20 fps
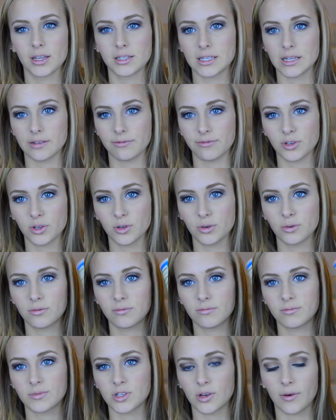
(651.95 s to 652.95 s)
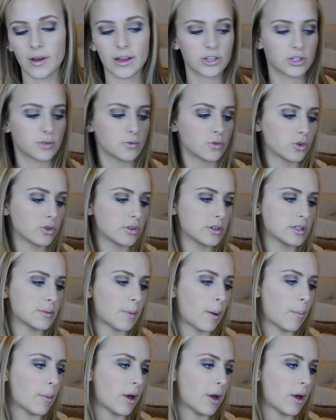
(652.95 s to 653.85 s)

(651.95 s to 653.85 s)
to get food. So I just threw this in my